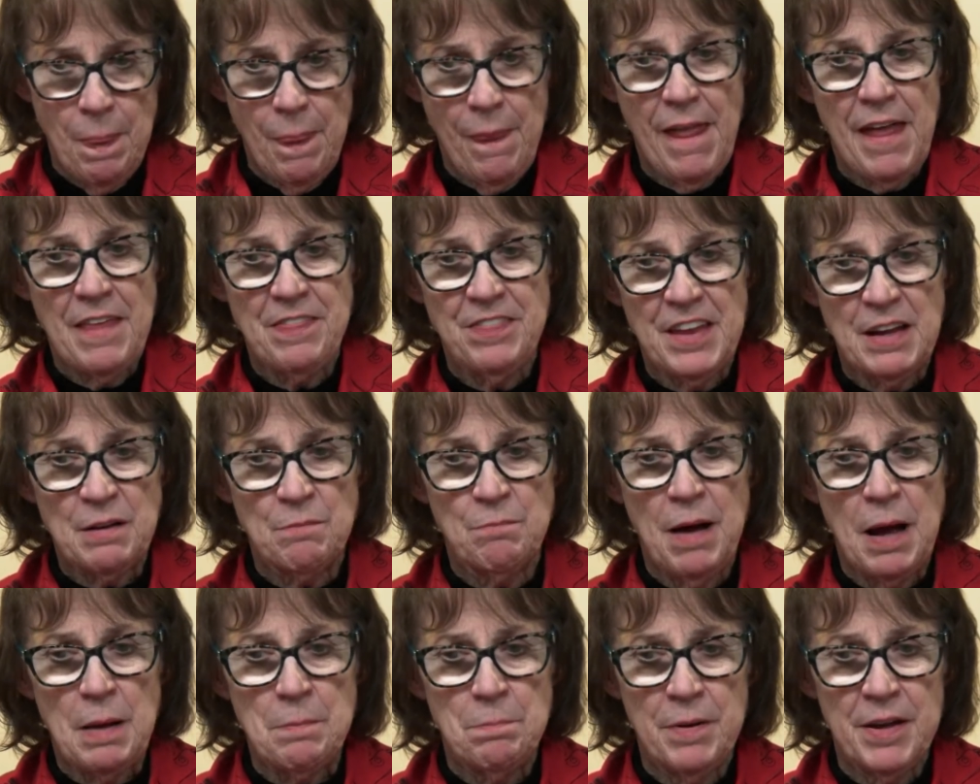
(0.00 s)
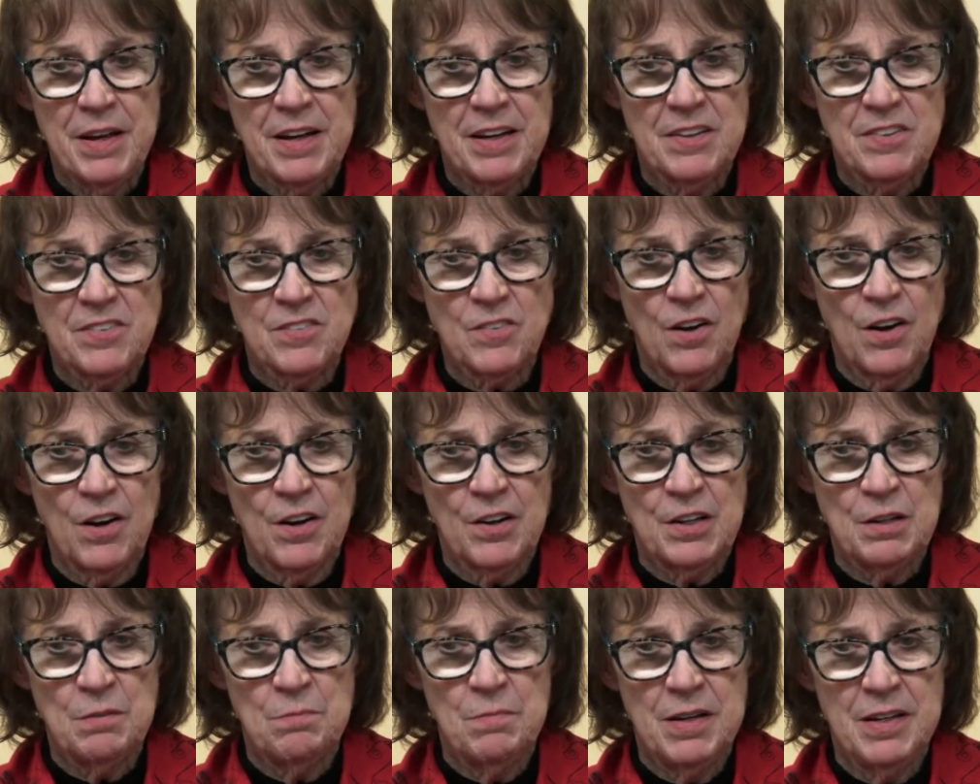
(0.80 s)
I think my biggest
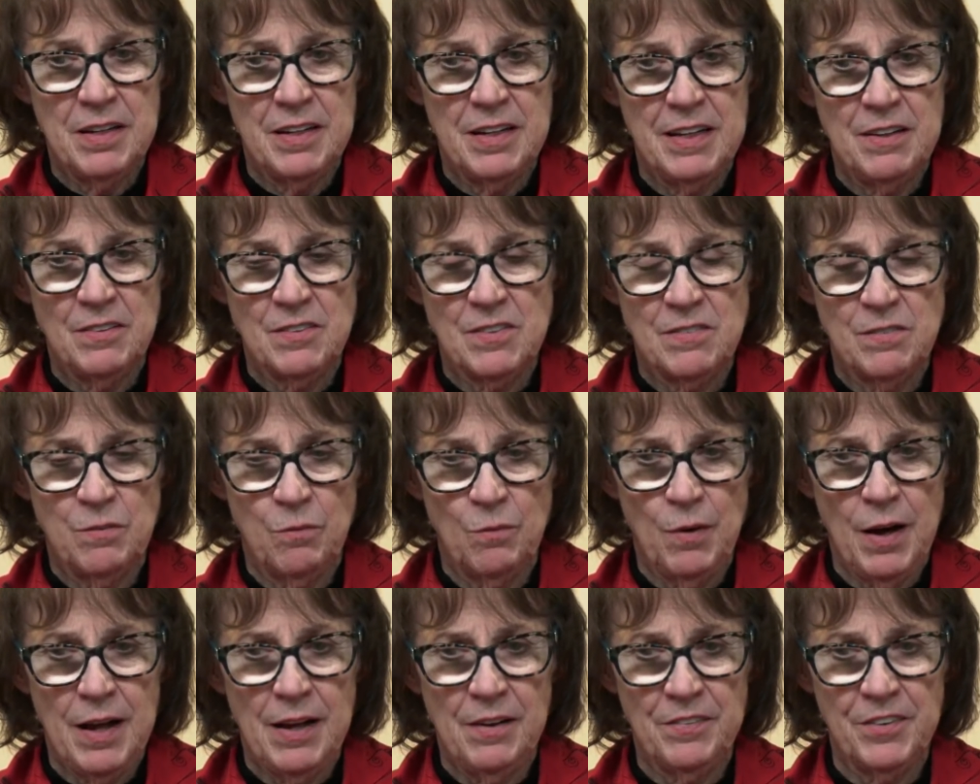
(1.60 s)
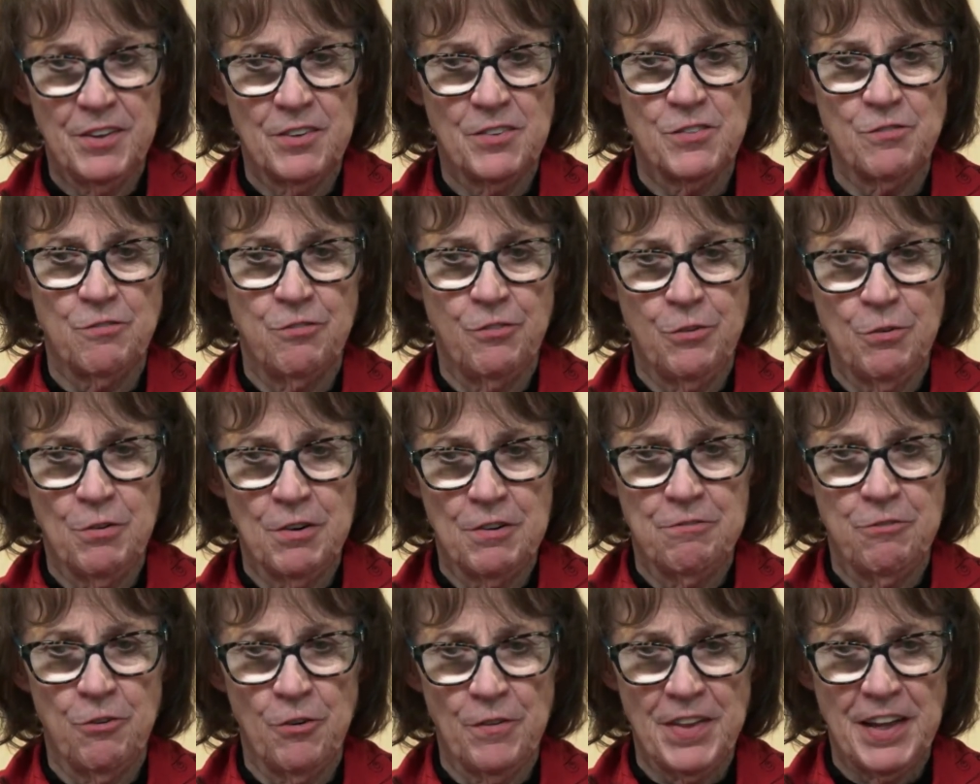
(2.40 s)
argument is, well, there's 3
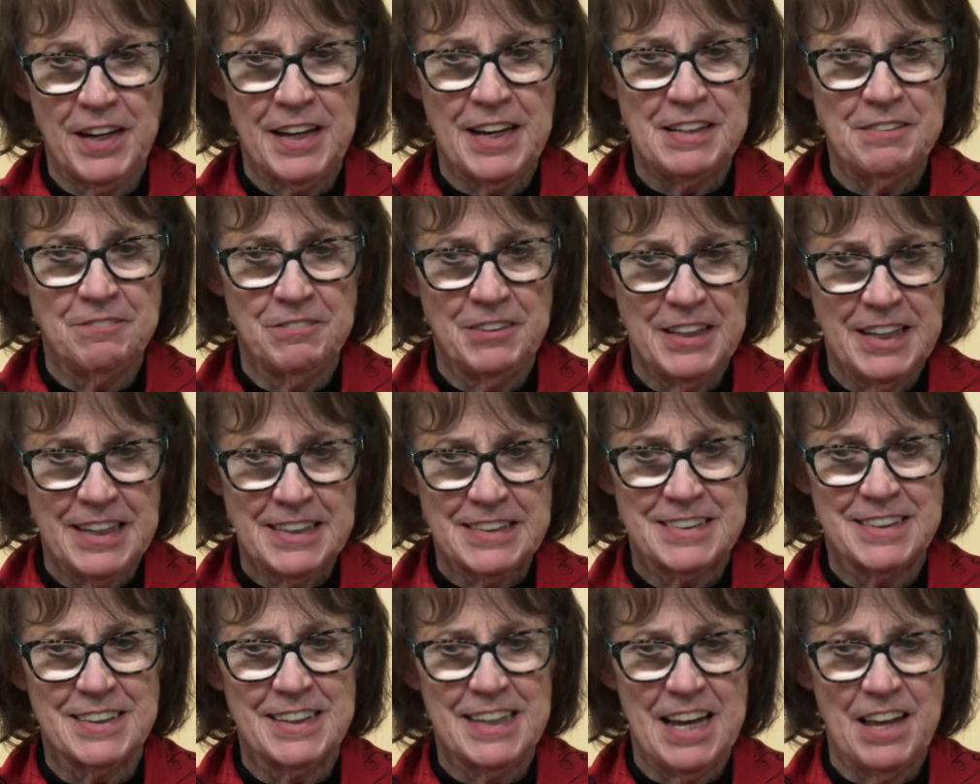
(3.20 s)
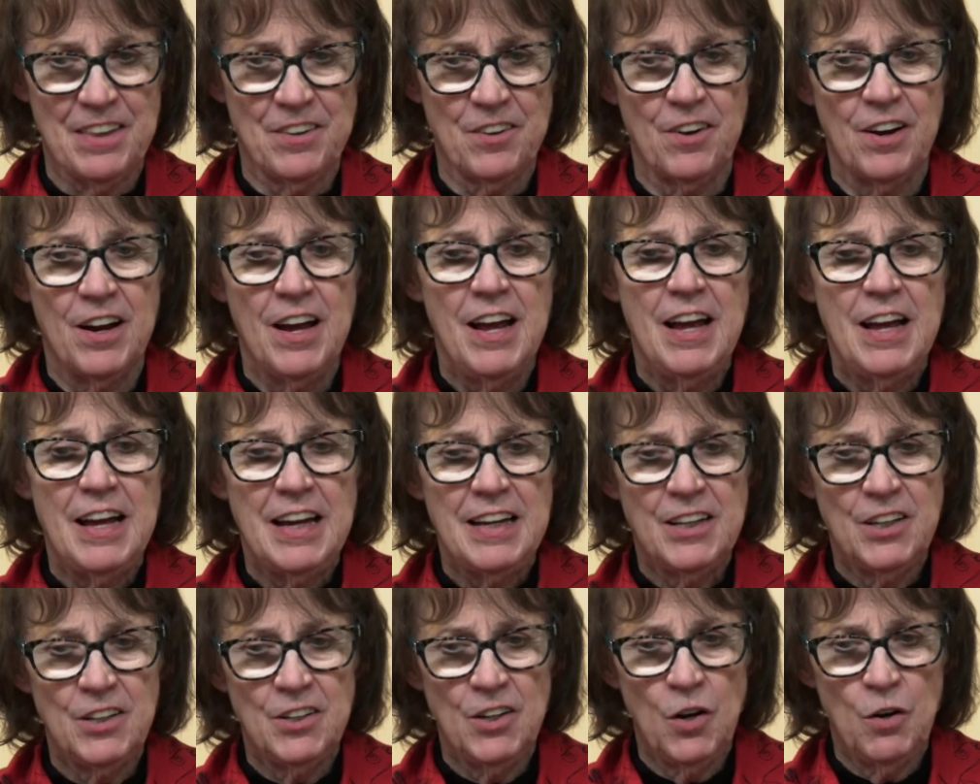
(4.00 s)
or 4, they kind of link together.
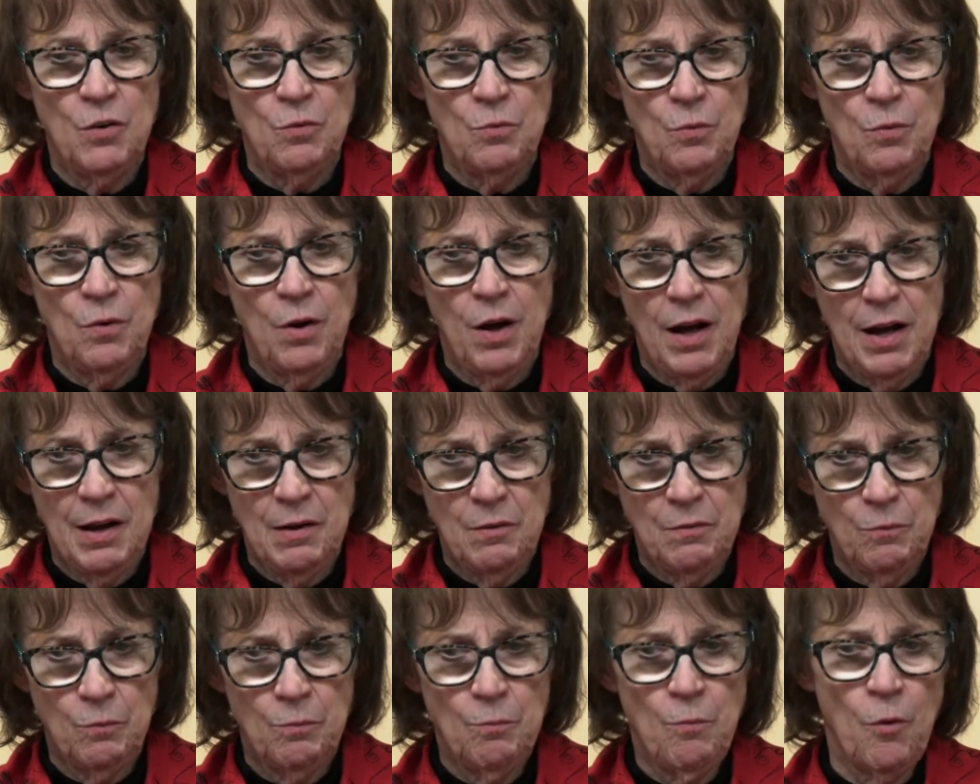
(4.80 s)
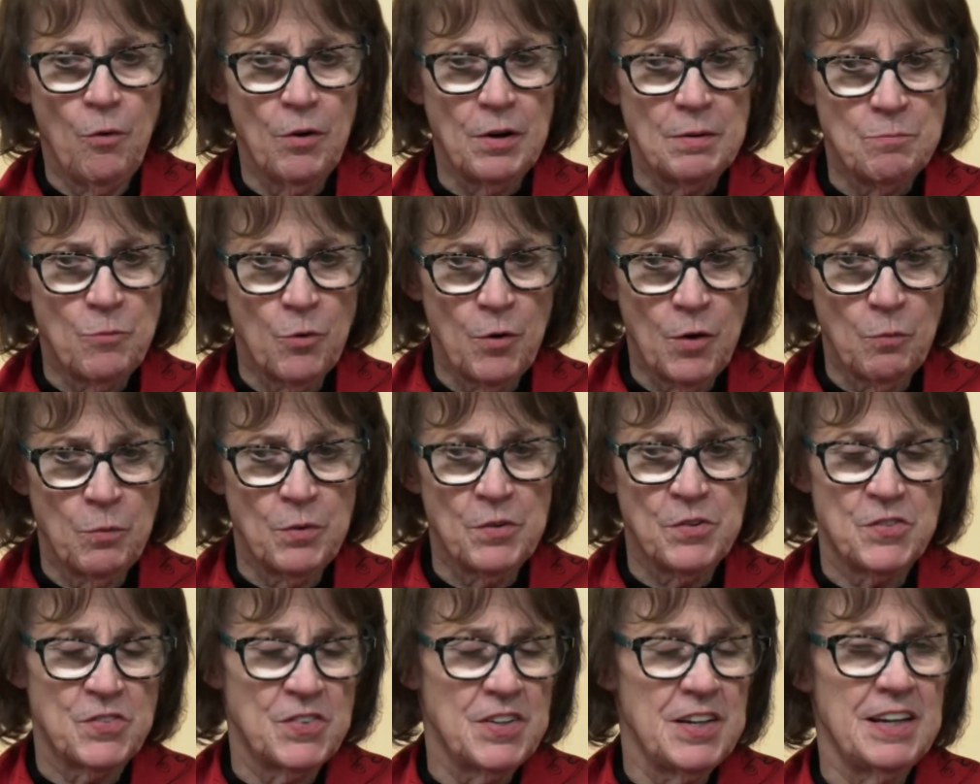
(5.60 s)
You know, more and more
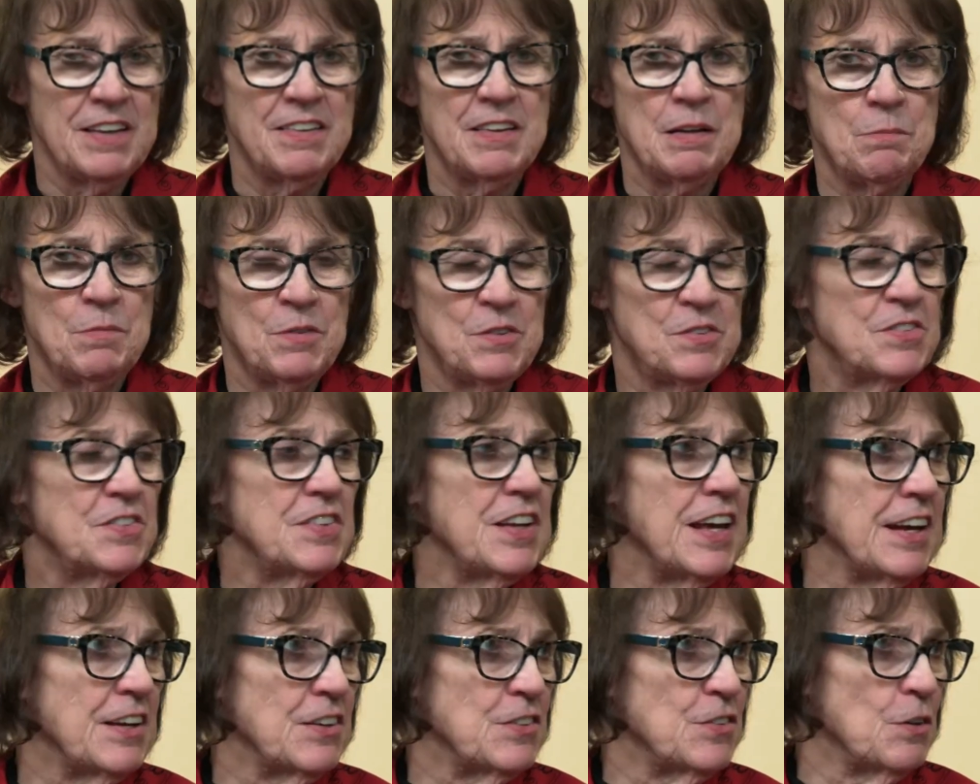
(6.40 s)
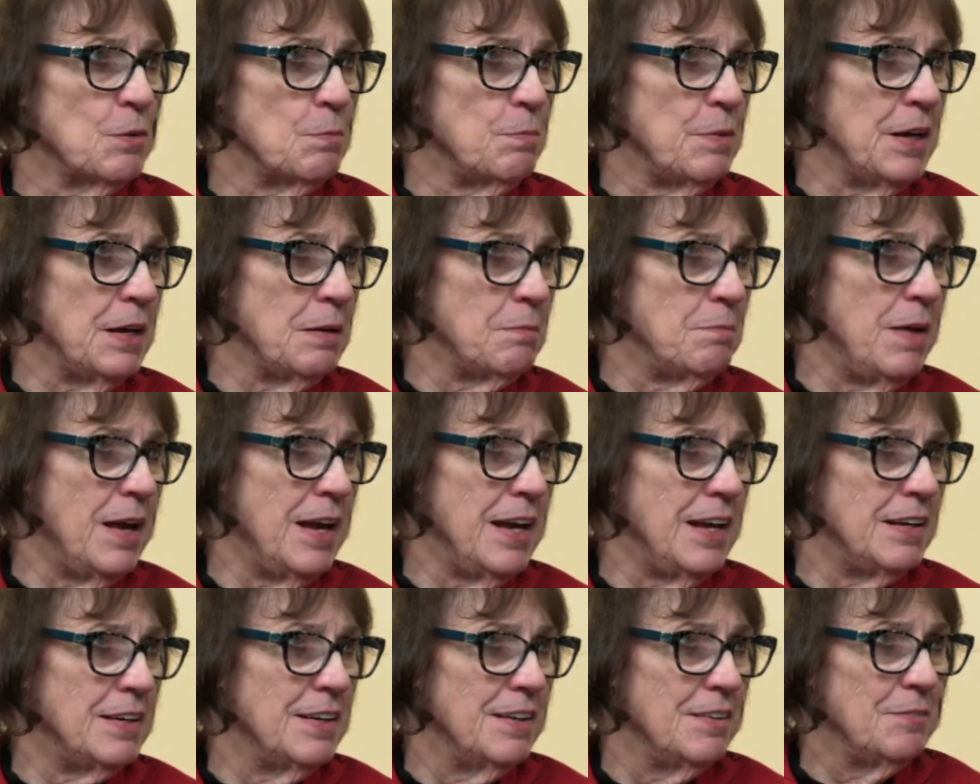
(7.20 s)
we're seeing that mistakes are being
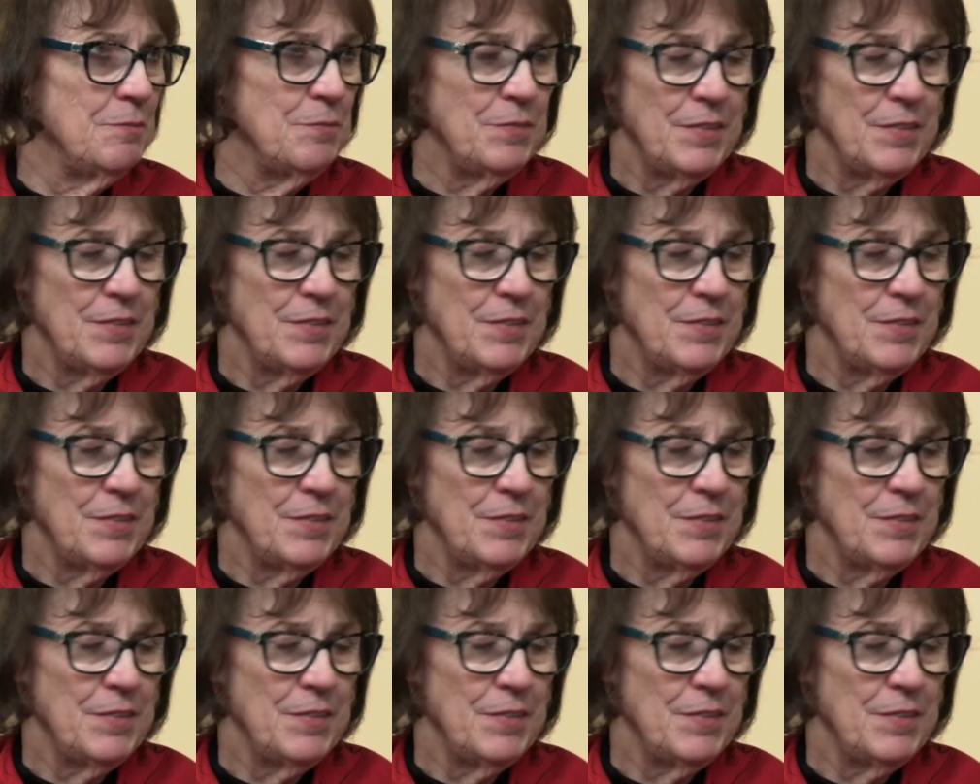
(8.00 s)
made.